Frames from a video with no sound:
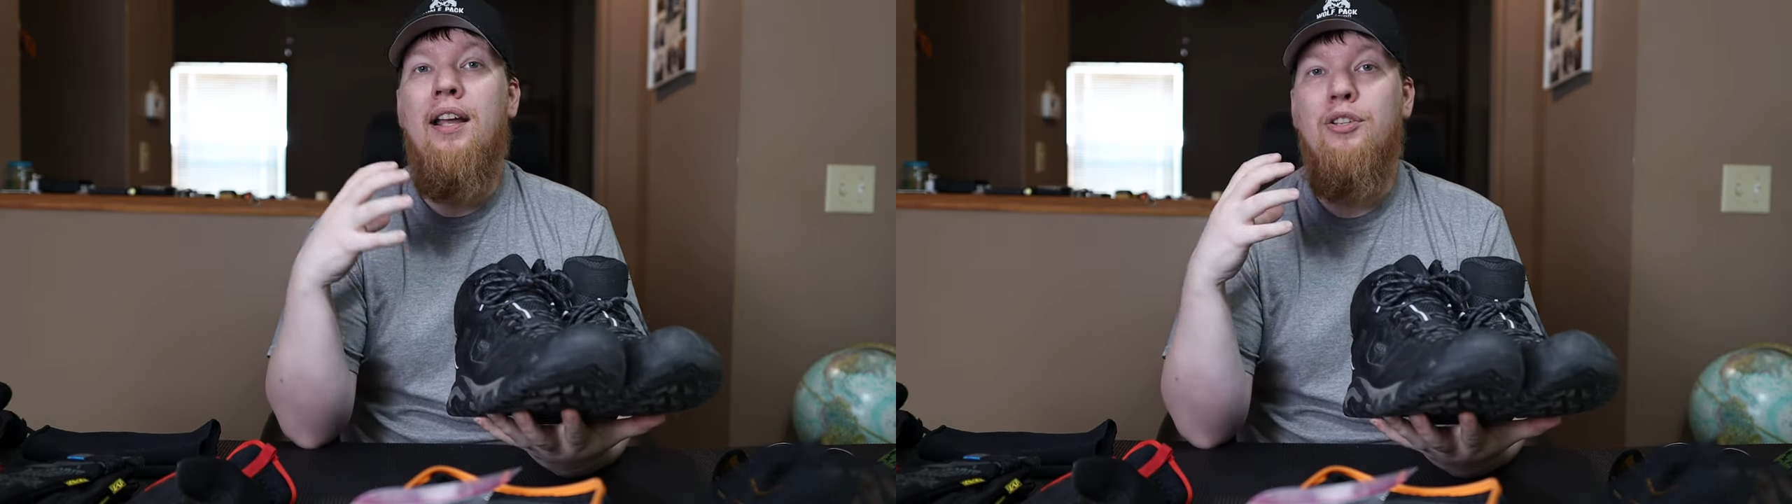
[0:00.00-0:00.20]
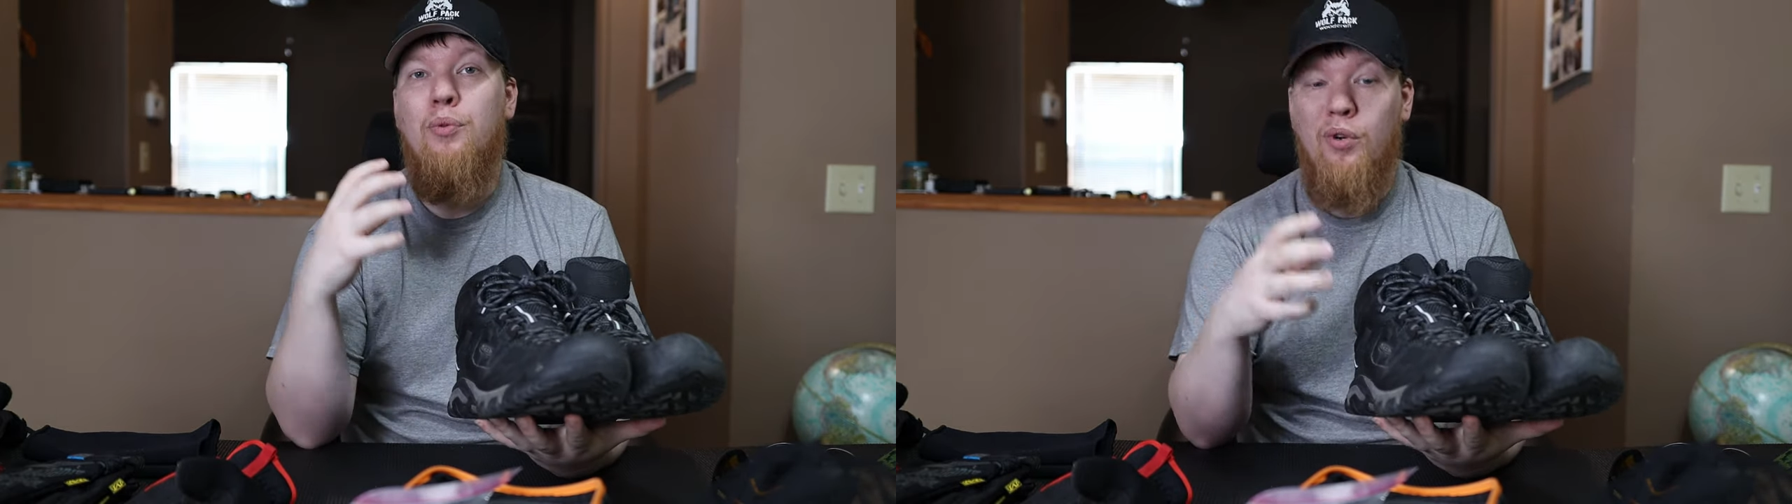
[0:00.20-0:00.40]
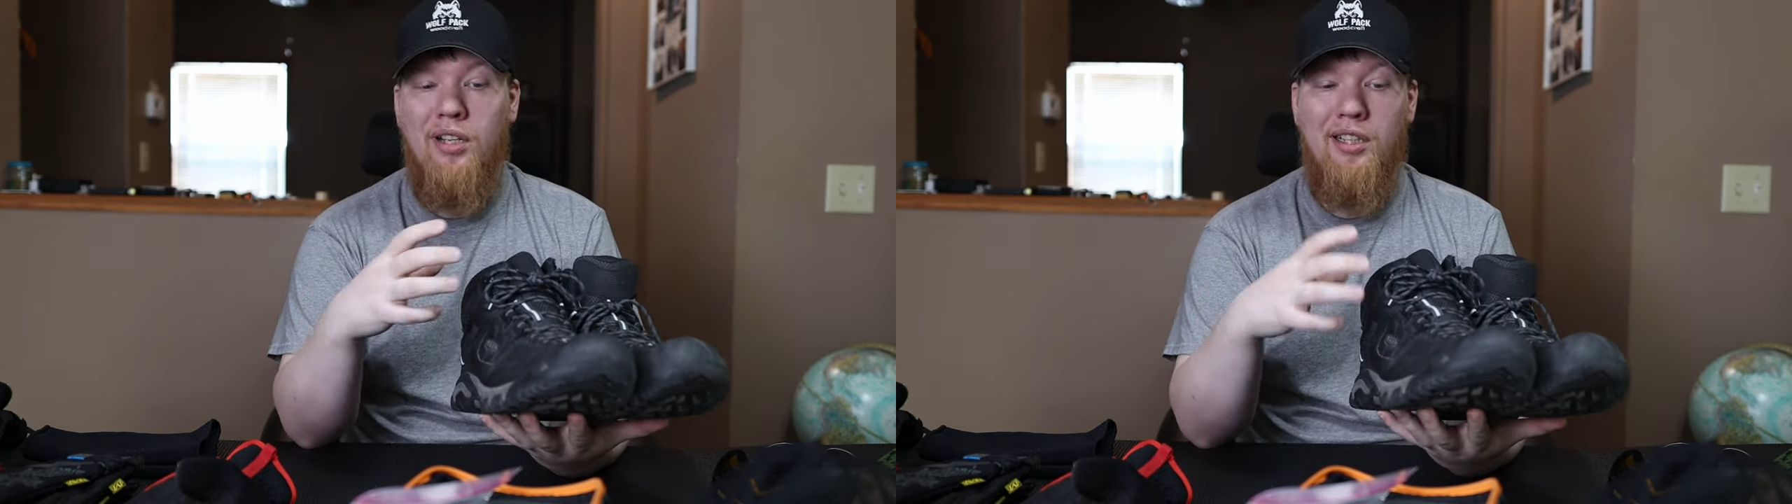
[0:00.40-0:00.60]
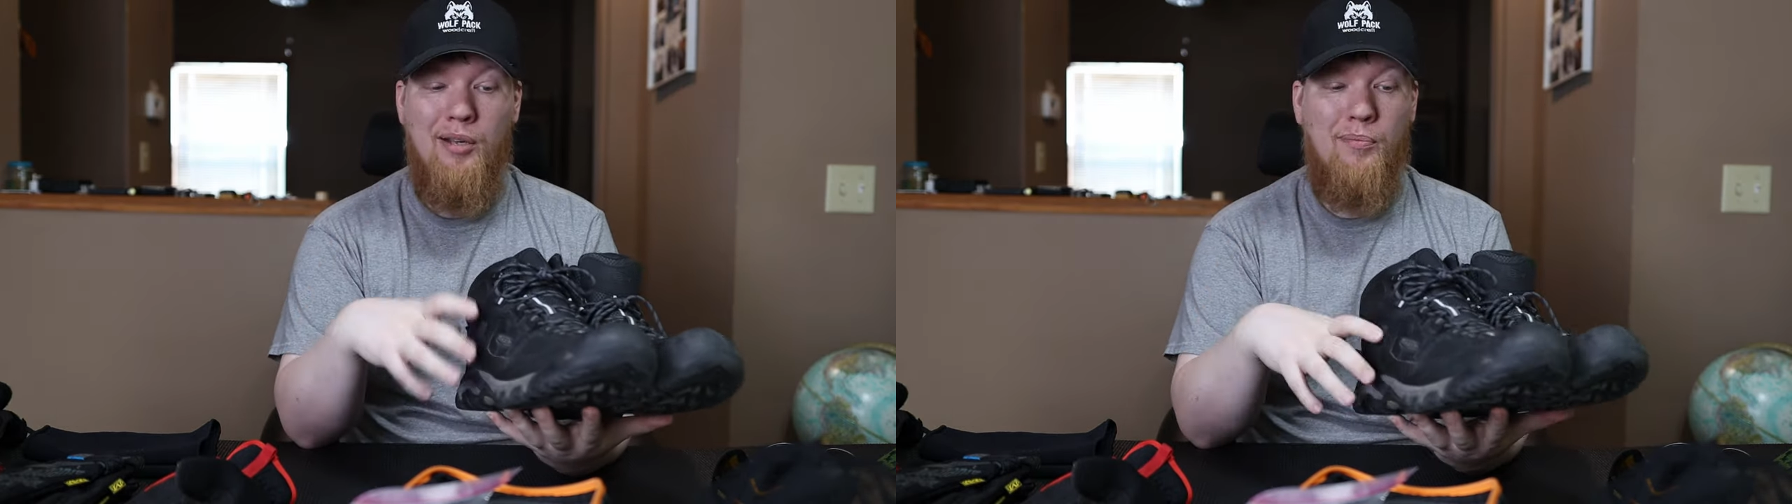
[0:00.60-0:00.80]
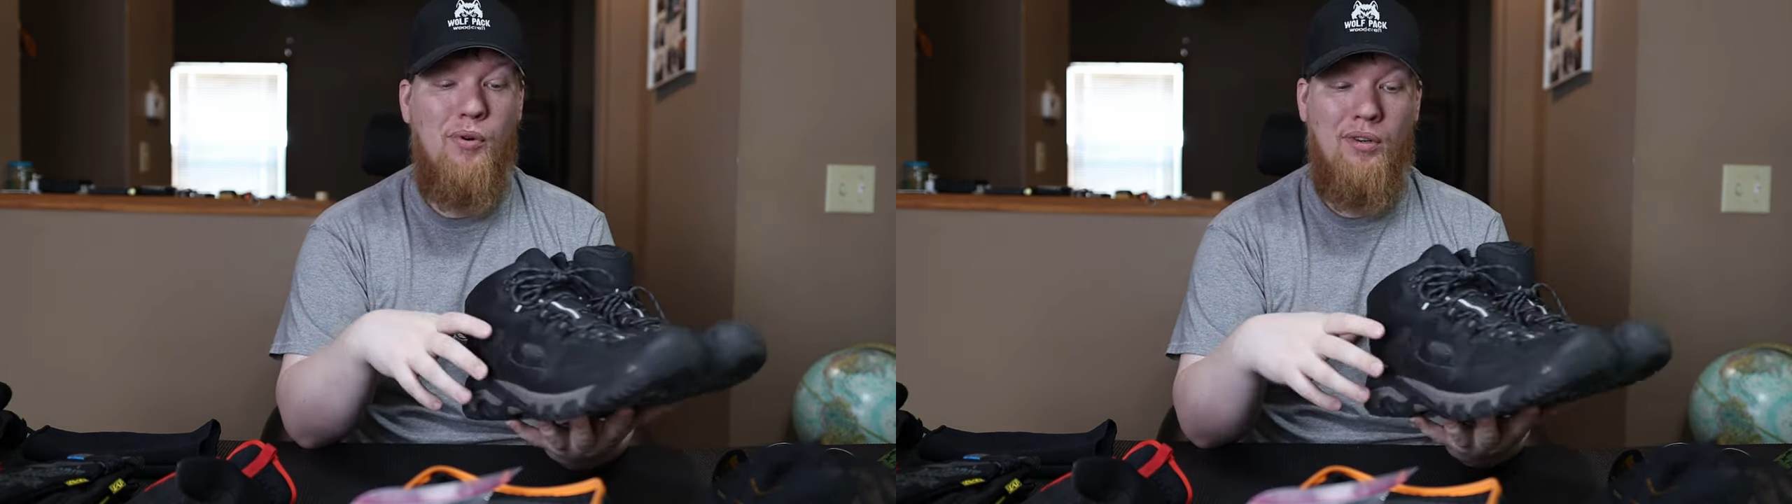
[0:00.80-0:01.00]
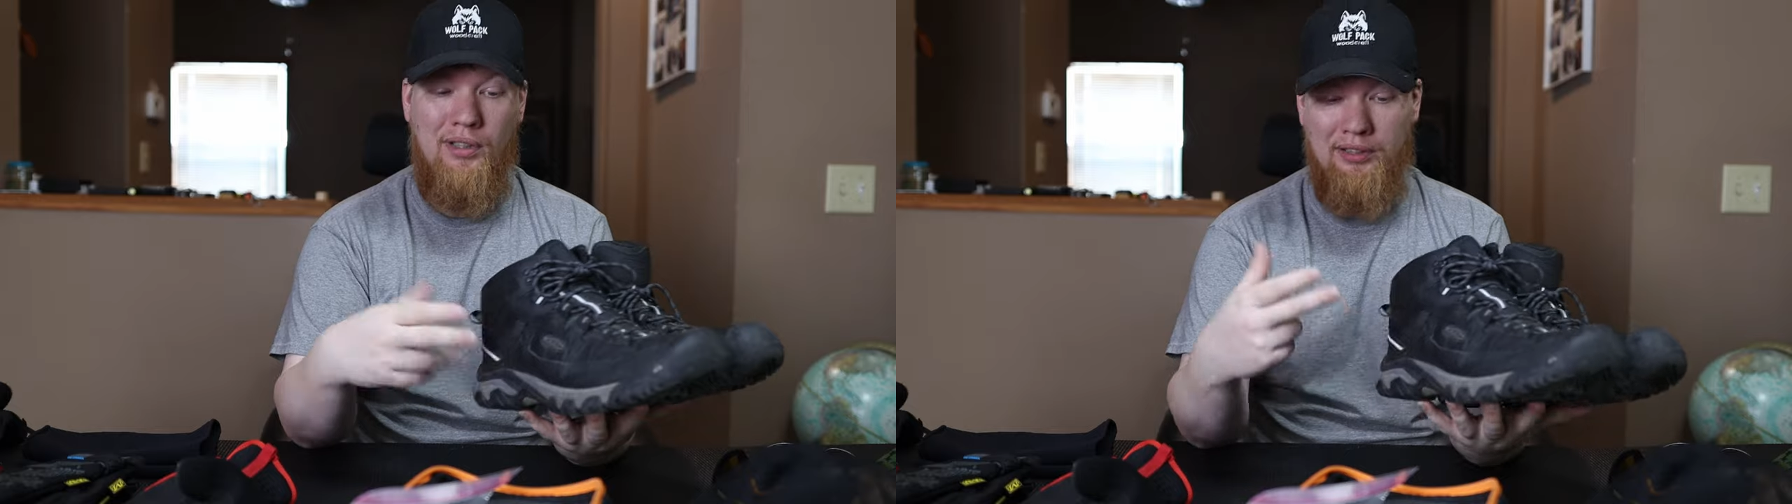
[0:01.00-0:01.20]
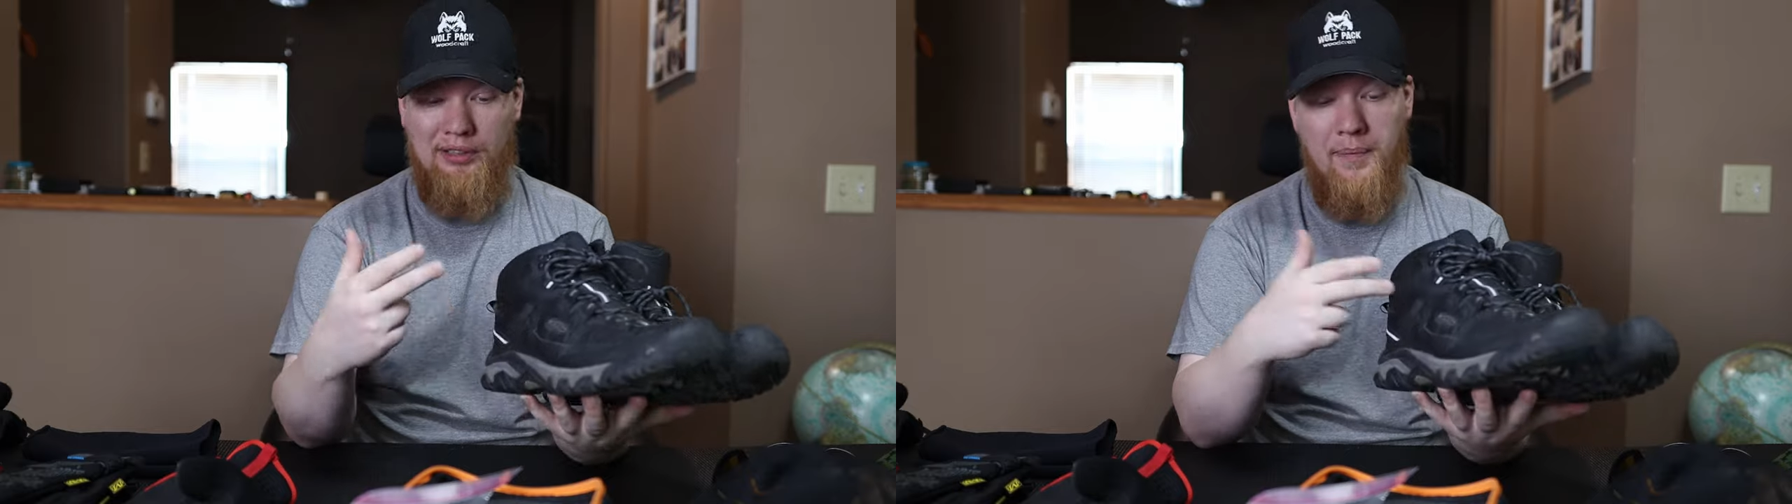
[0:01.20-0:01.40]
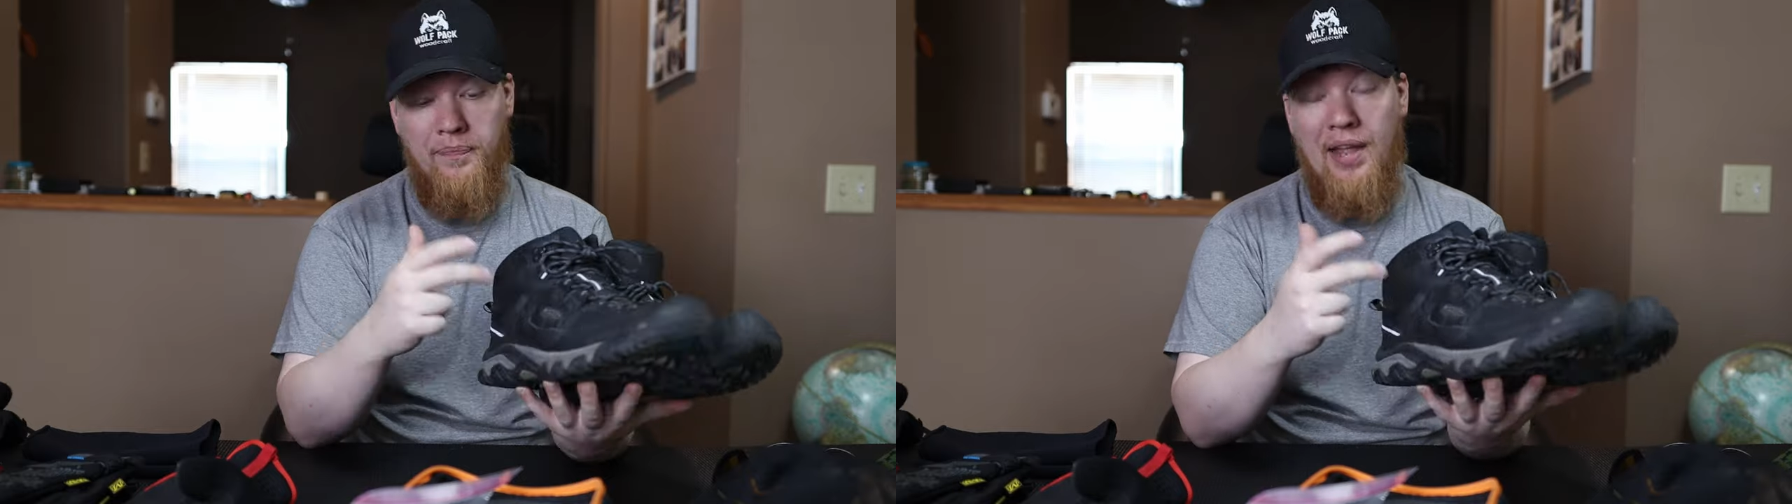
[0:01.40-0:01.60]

is really important.